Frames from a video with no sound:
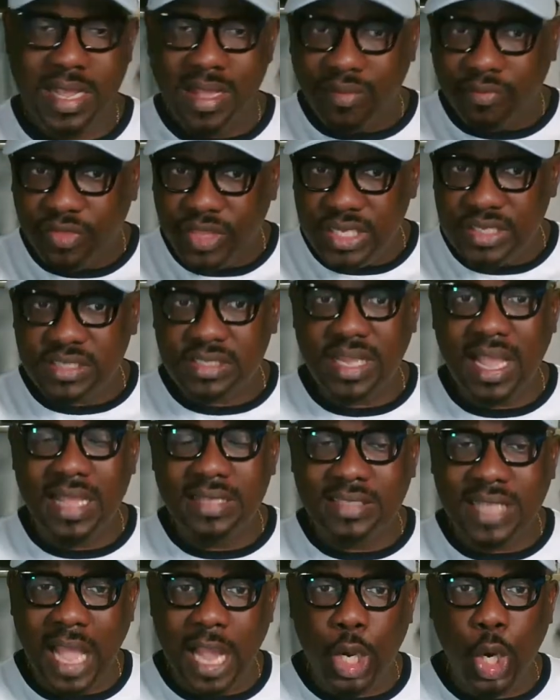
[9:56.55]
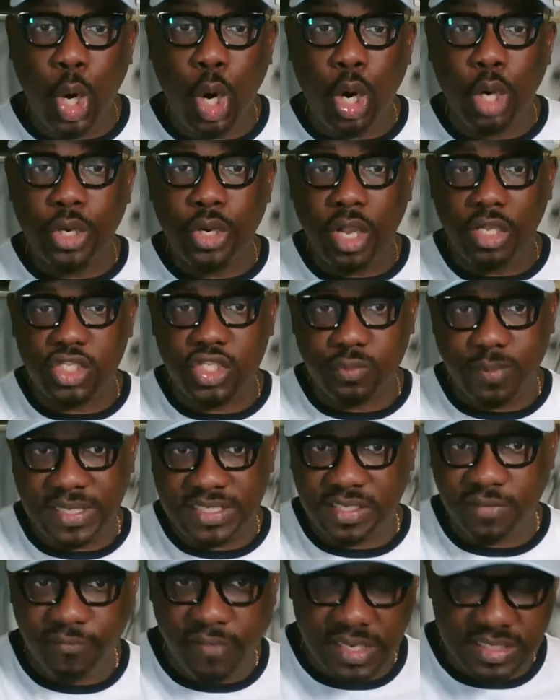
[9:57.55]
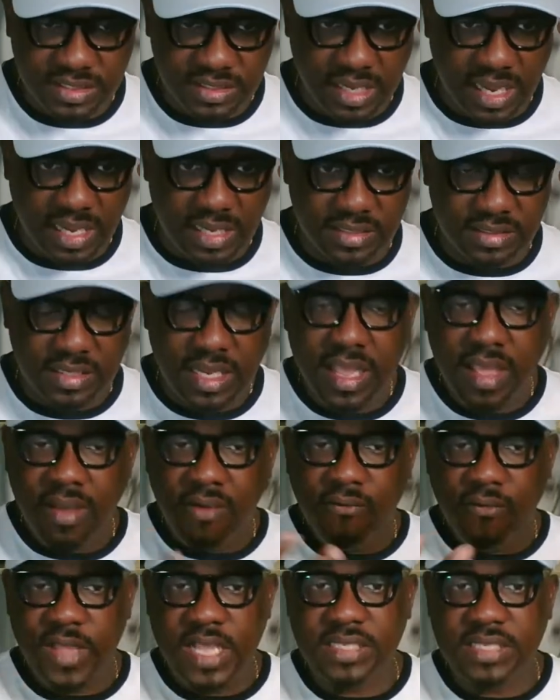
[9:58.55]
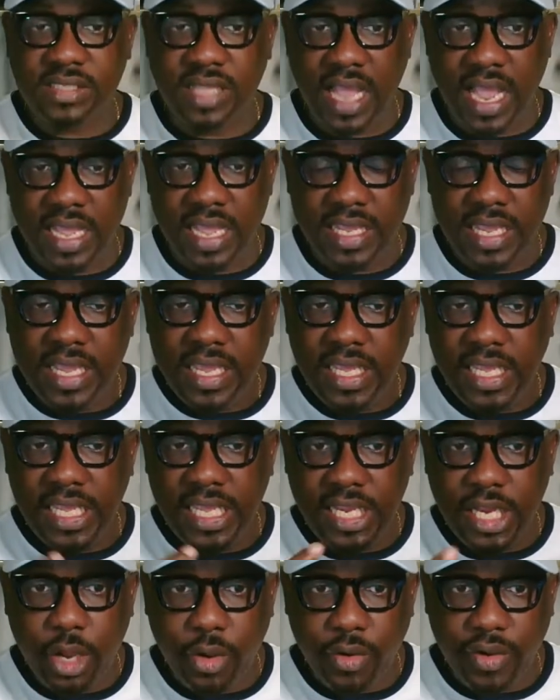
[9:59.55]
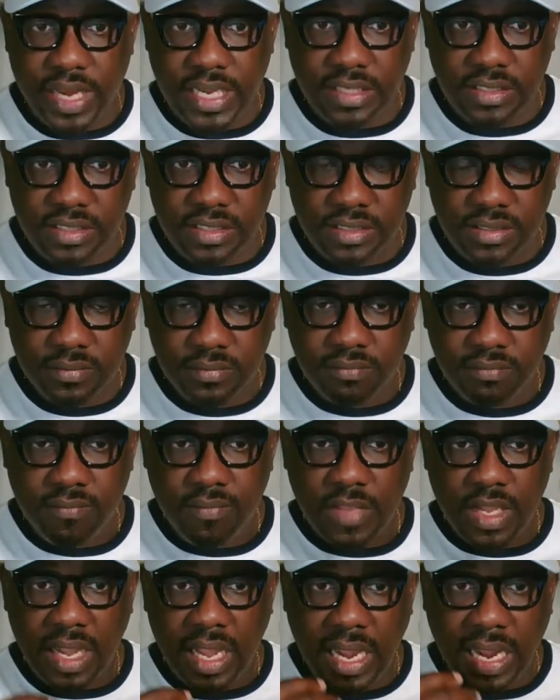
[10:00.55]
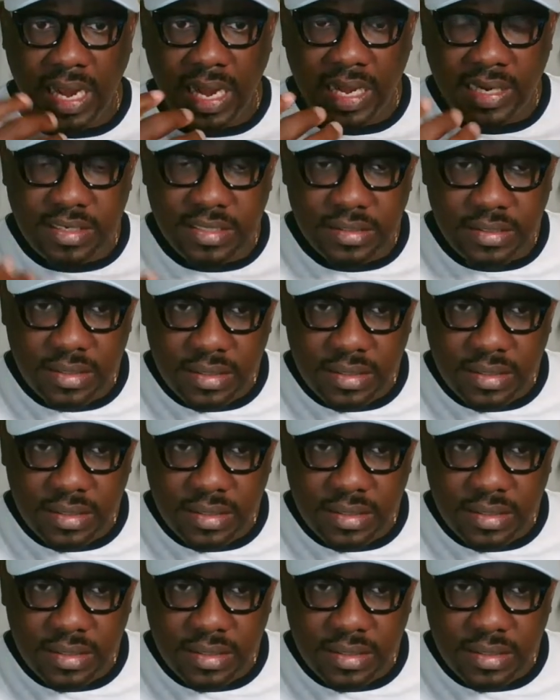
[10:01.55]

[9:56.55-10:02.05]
These signs are called non-specific signs. Things like increase and